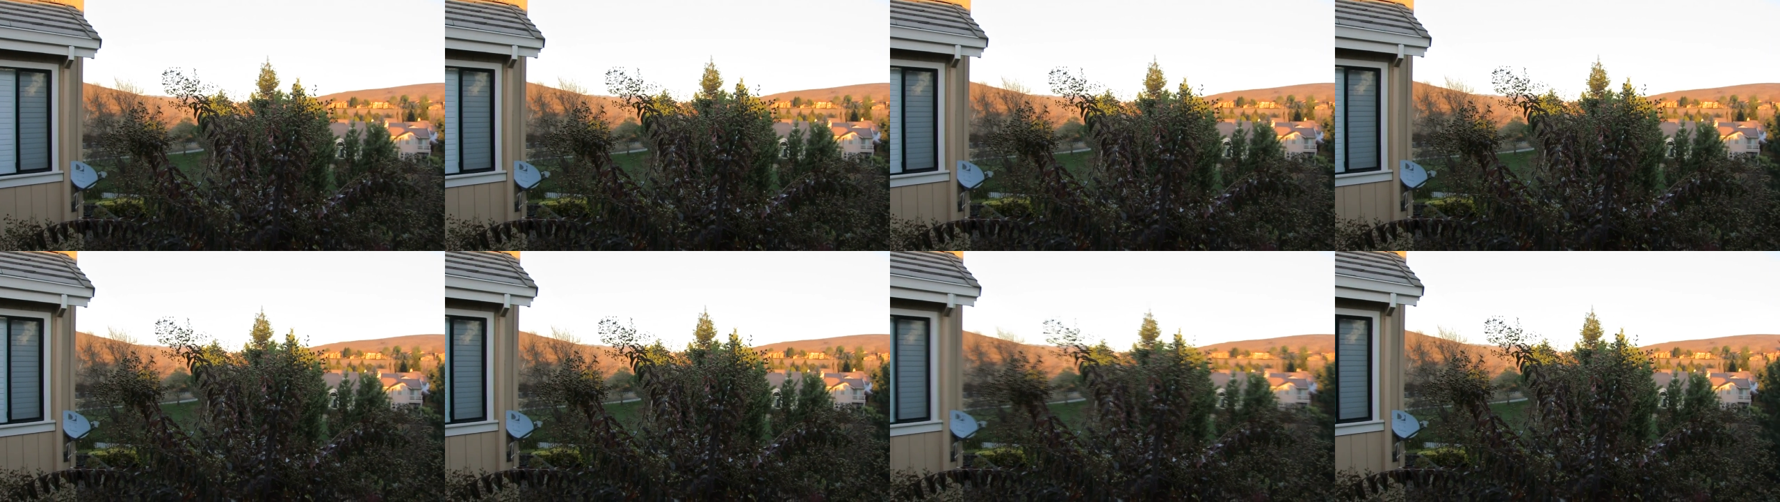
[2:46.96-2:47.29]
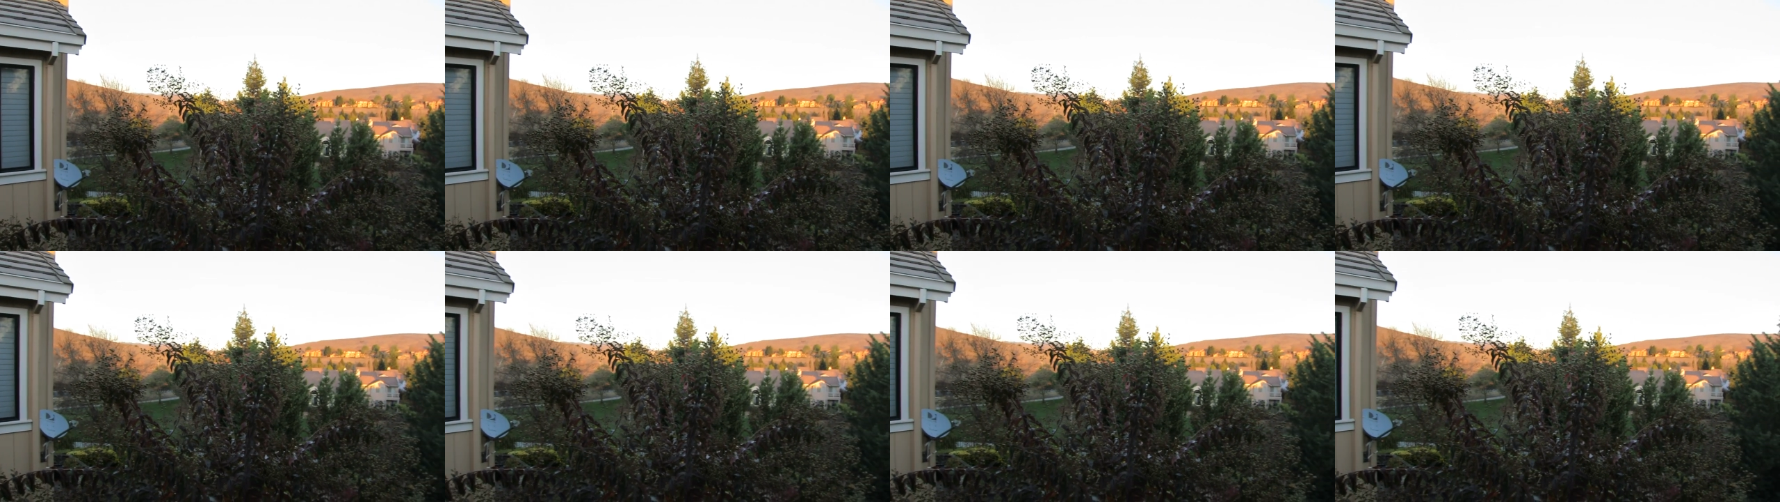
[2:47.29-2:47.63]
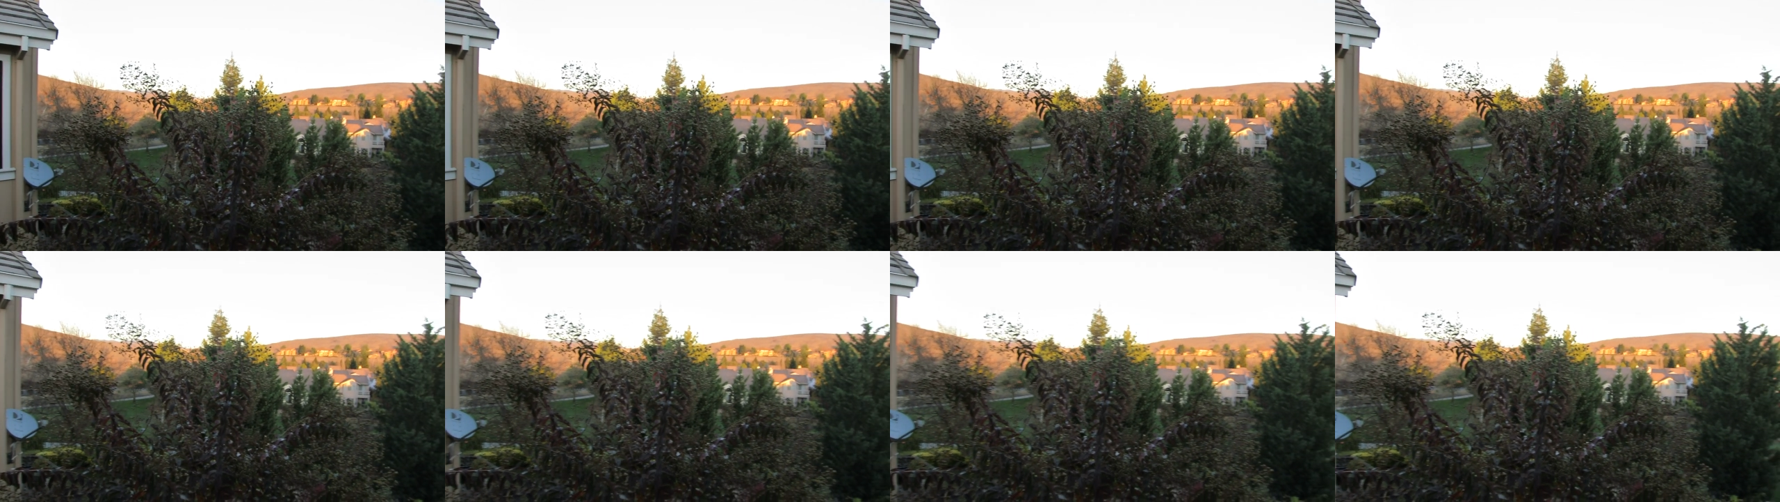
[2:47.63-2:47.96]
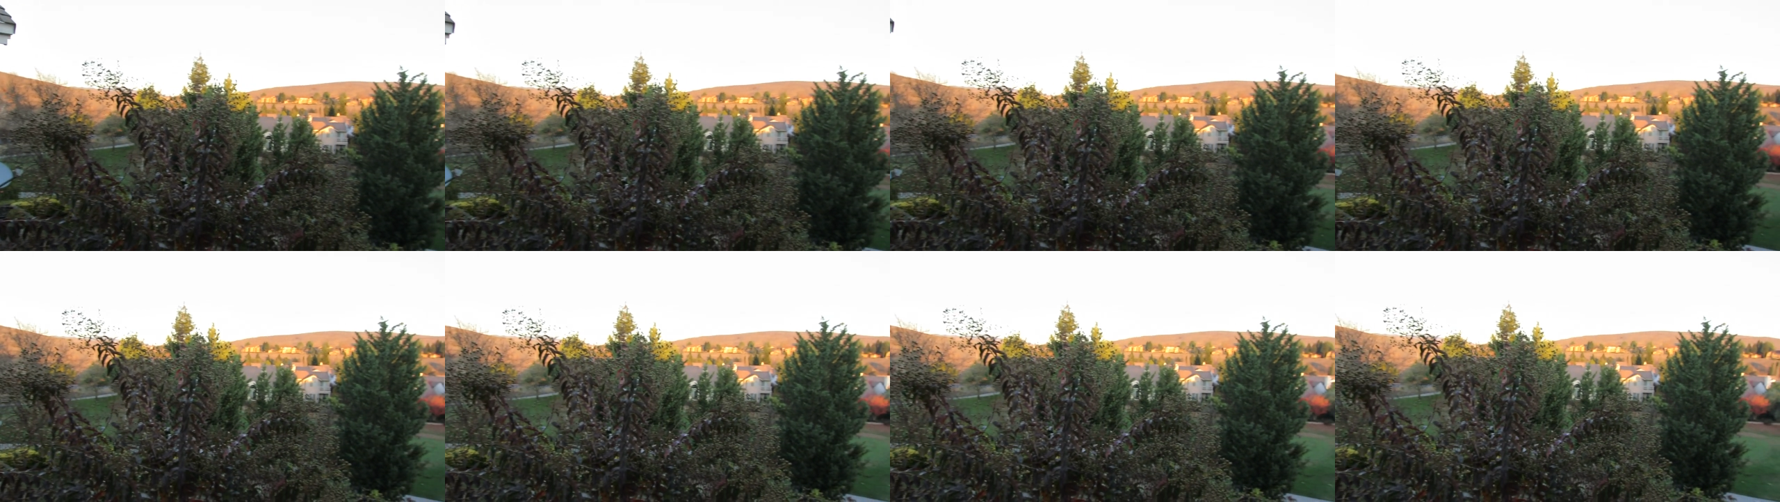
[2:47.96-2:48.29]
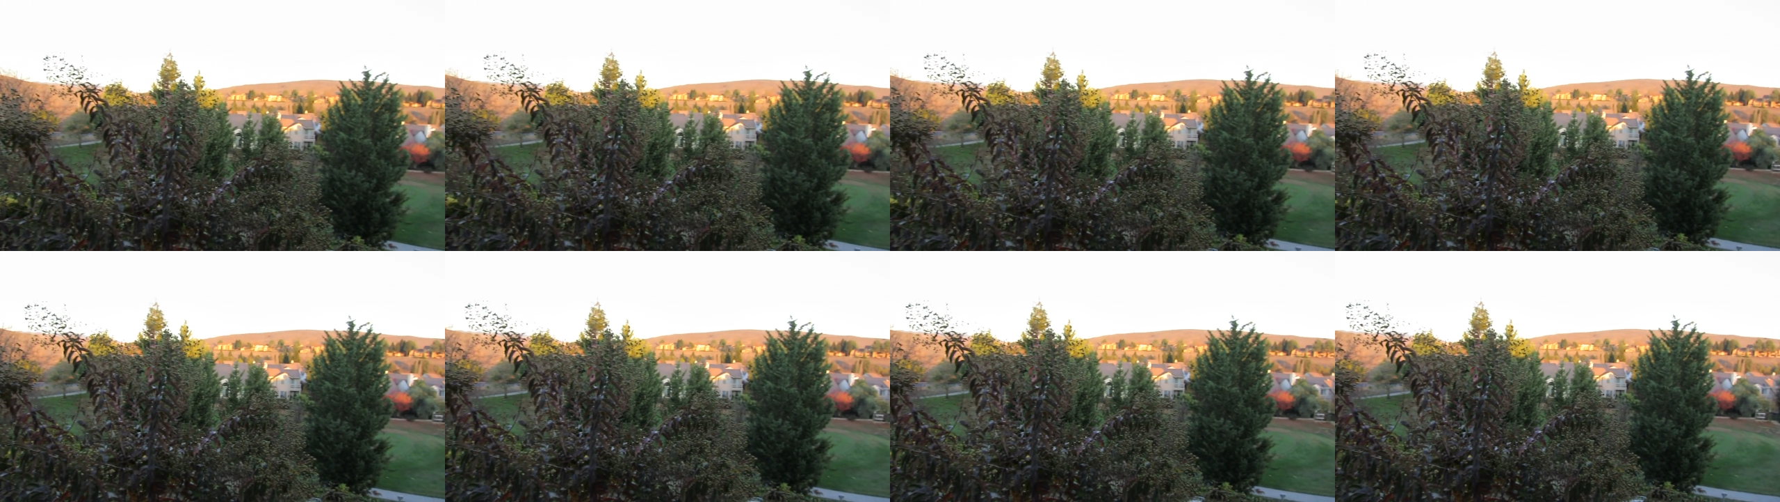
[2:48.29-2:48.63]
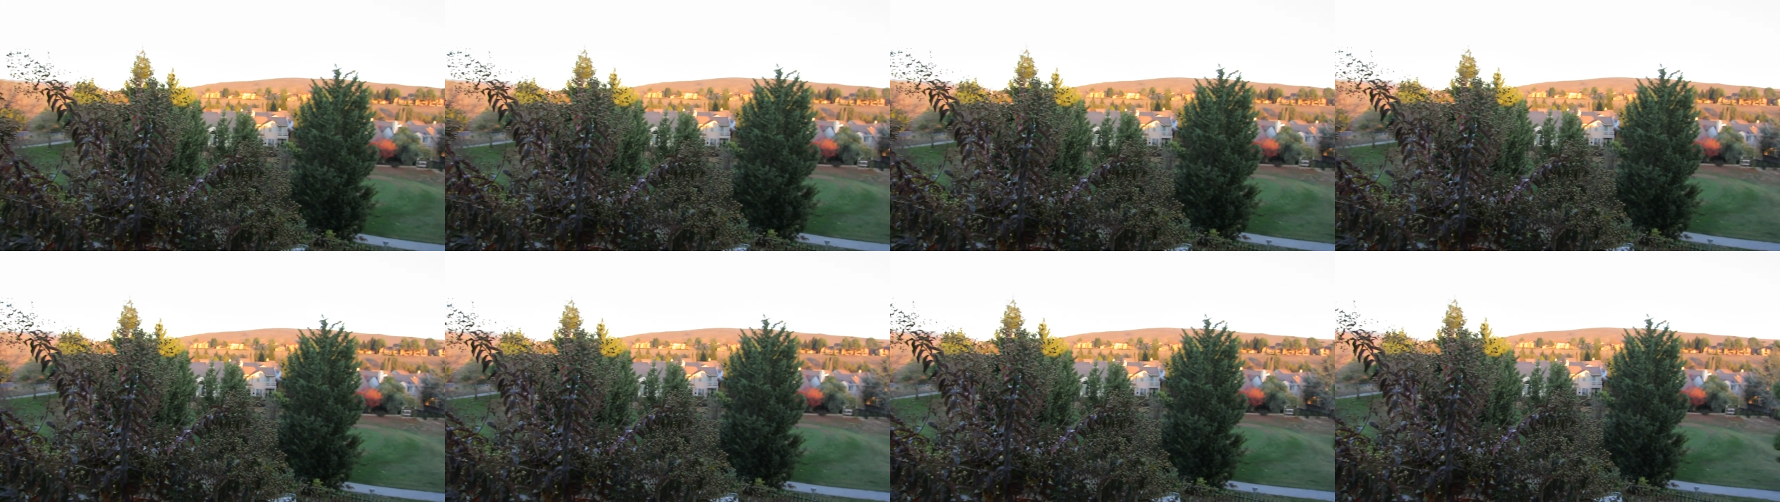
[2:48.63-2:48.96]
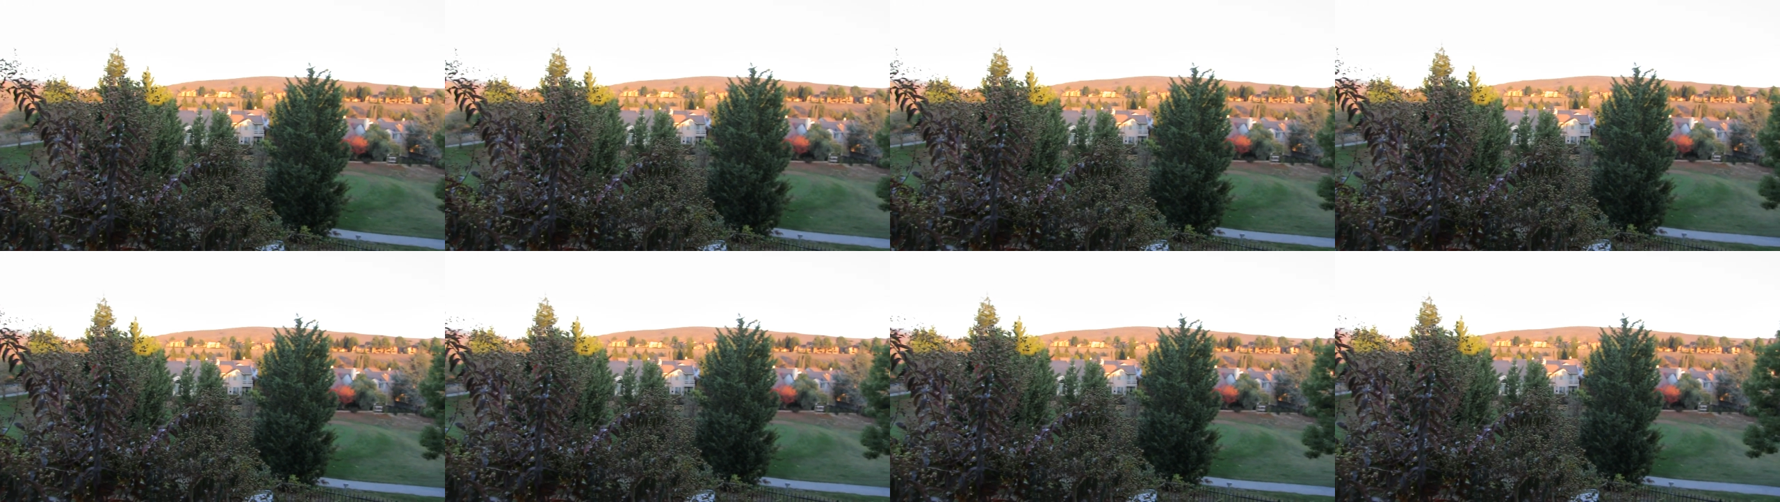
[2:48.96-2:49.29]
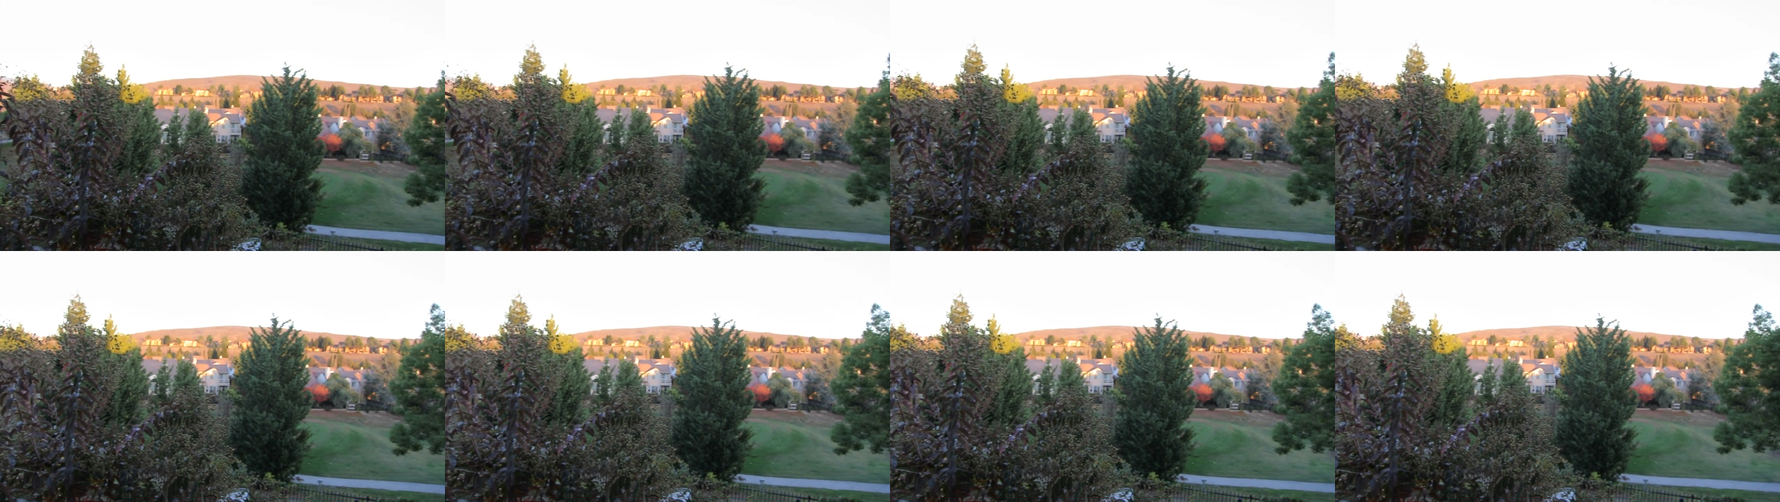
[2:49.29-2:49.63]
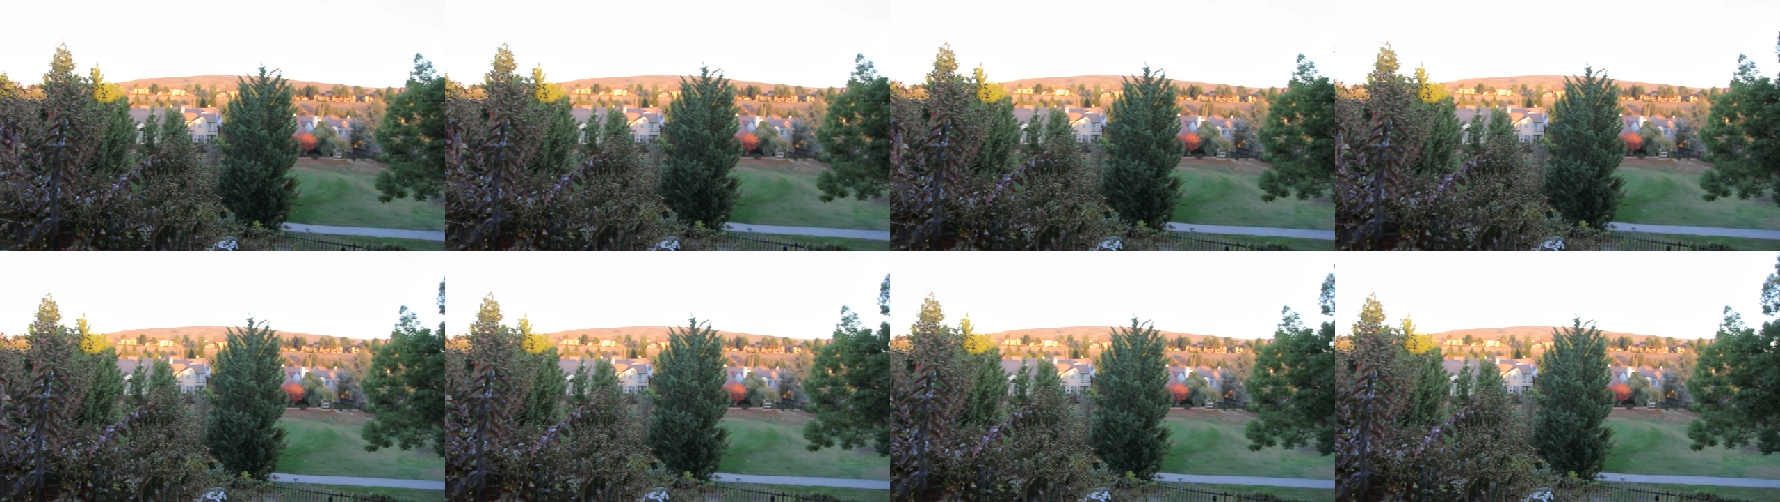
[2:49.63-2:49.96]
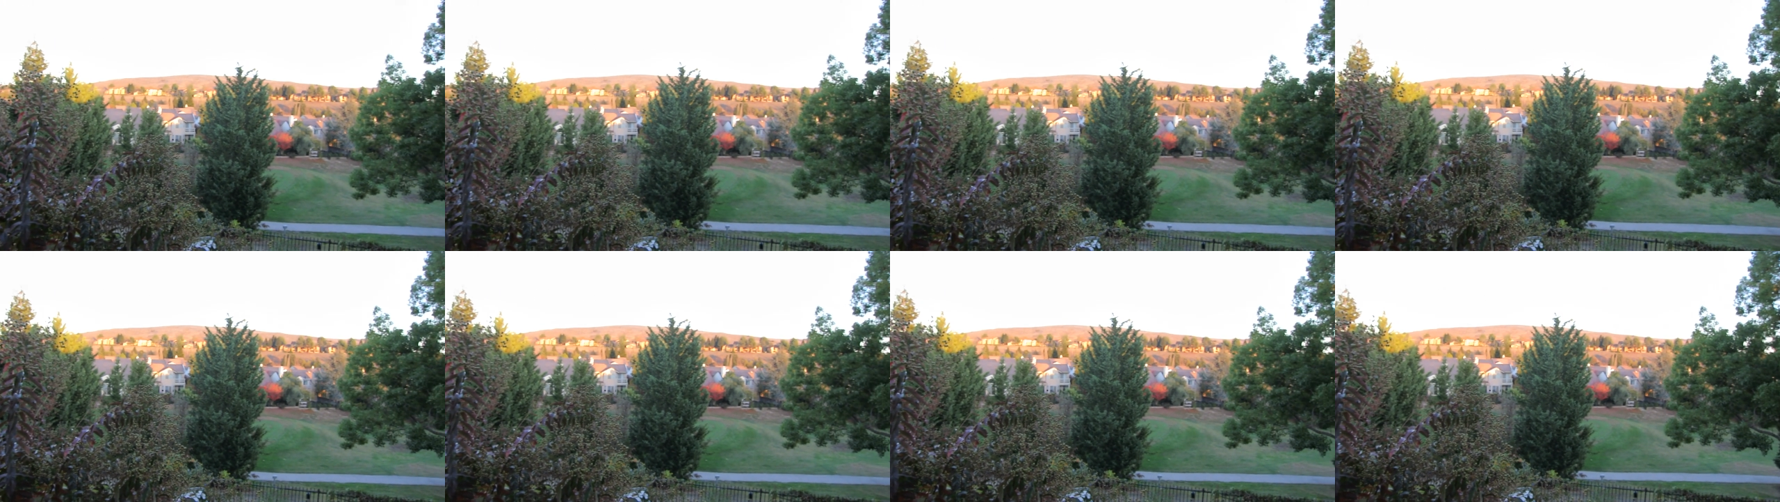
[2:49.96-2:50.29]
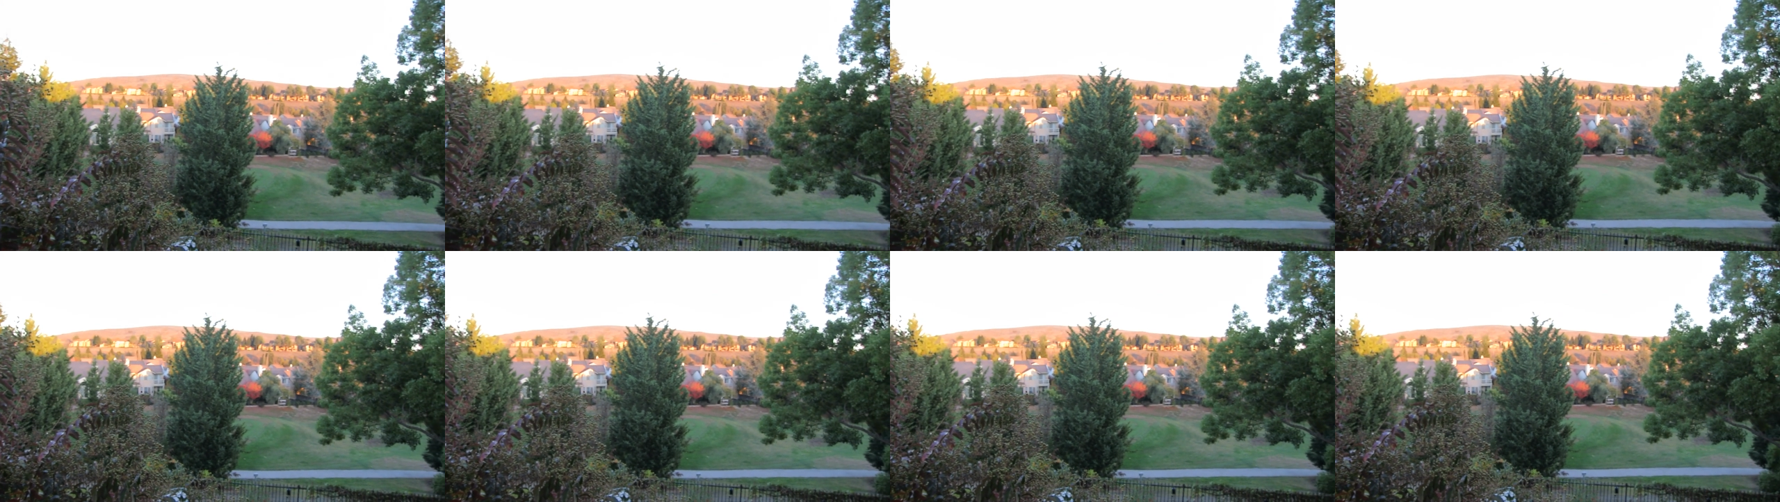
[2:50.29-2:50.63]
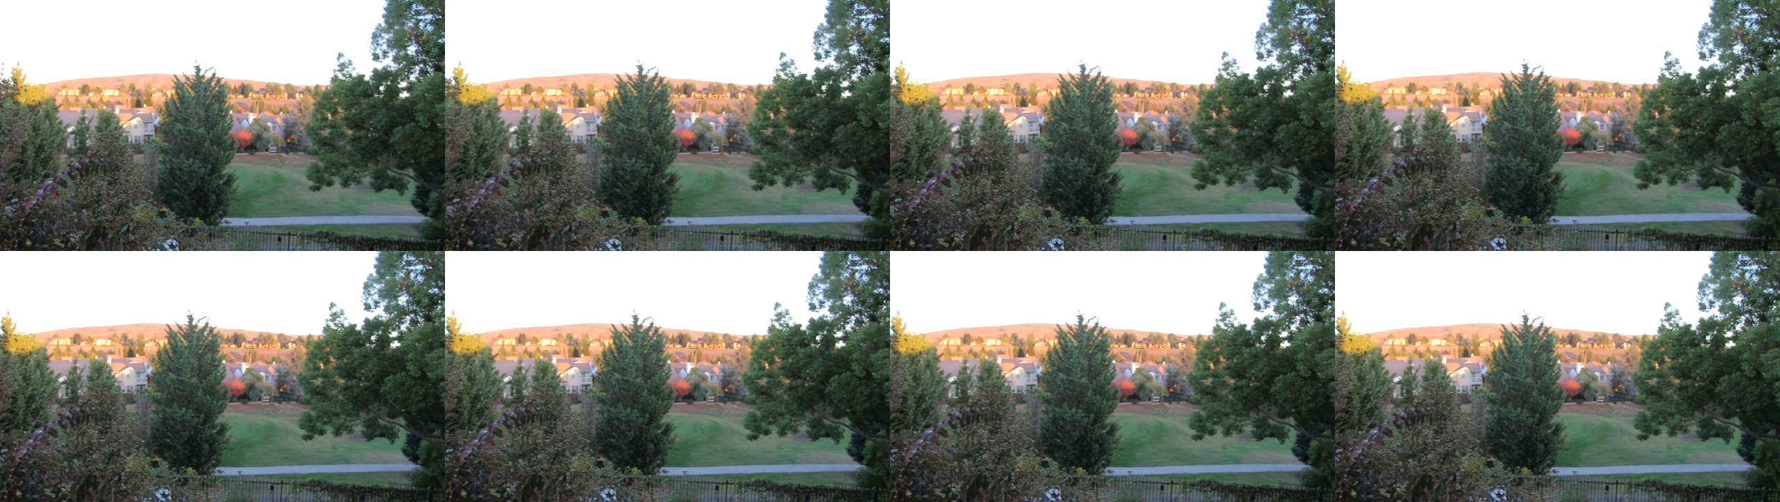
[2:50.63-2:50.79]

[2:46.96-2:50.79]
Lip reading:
[unreadable: no face in view]